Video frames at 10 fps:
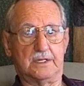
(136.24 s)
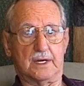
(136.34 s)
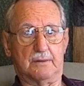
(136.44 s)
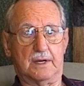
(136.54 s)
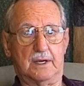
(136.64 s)
age,
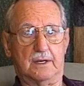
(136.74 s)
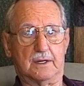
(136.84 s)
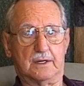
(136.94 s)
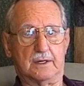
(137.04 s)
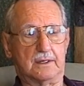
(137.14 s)
I may
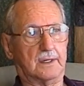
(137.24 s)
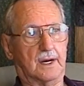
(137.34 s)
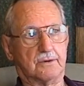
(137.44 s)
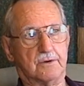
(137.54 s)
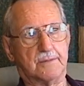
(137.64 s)
uh,
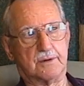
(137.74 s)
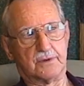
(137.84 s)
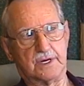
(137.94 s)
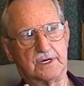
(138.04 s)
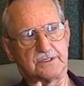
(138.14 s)
not
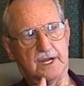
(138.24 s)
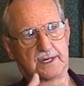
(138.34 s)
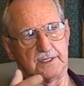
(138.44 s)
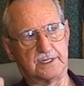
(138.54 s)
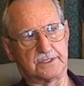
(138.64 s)
remember it
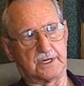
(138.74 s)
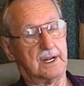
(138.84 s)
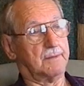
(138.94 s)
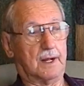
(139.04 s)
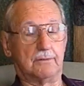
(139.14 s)
exactly the
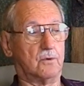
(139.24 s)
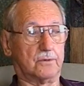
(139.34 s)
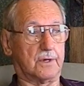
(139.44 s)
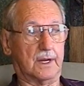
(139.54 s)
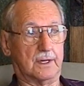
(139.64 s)
same. I
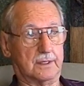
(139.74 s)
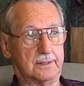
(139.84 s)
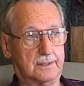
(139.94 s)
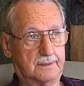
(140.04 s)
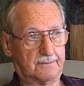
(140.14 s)
won't try to
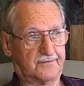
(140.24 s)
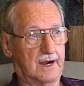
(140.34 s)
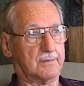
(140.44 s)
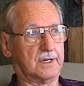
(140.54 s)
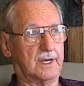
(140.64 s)

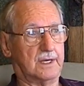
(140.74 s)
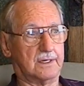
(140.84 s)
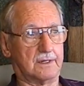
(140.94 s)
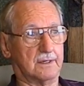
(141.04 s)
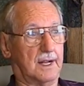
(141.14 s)
fabricate
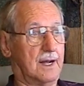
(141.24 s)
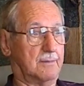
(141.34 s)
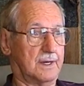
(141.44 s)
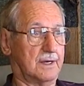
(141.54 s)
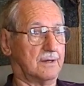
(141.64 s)
it or lie
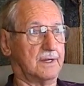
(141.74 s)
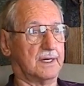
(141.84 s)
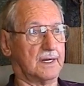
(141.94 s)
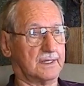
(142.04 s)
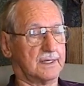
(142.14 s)
about it or
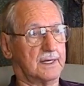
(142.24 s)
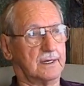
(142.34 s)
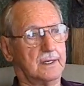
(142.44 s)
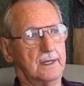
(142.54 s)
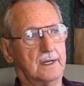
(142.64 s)
anything like that.
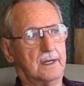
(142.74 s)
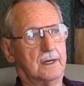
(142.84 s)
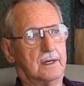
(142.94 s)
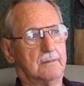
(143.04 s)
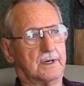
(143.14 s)

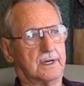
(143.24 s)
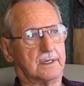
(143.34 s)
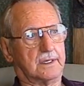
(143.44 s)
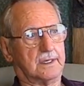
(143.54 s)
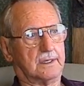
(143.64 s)
But
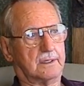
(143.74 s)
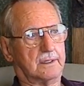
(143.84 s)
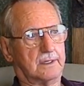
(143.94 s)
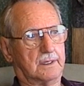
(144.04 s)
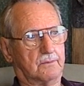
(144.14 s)
it,
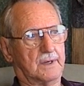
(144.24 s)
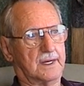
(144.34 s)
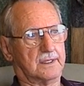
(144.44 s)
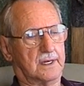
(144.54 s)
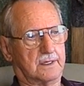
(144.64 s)
uh, it
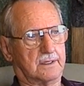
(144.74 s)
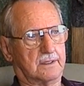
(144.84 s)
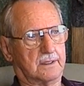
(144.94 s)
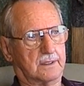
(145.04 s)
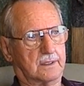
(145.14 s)
might not
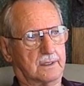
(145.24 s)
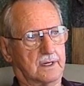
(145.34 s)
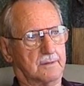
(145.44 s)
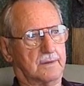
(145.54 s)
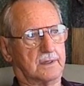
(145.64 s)

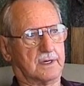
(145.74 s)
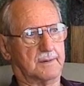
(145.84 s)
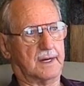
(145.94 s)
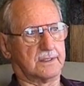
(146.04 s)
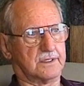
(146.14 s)
yeah. come
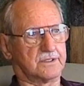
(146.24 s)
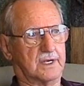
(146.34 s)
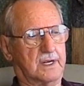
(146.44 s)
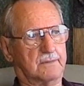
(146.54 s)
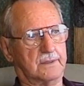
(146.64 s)
out the
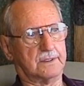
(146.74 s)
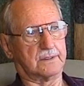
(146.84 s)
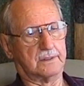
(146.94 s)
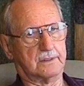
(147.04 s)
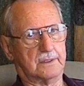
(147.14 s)
same. Mm-hmm.
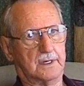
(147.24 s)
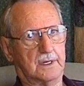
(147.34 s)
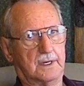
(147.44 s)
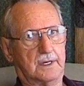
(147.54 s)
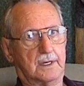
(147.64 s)
So mm -hmm.
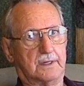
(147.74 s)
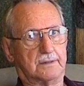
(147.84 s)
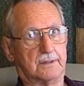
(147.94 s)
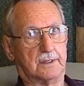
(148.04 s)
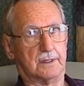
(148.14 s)

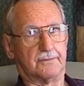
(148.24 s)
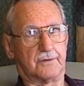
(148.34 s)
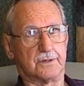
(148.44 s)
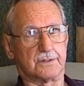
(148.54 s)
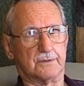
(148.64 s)
After all, the
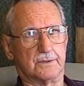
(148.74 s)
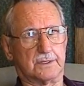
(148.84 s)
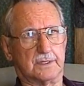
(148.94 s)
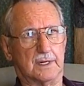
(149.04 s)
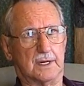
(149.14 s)
first one
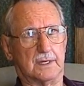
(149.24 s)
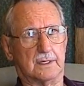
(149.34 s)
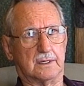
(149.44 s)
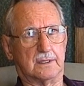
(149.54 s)
was done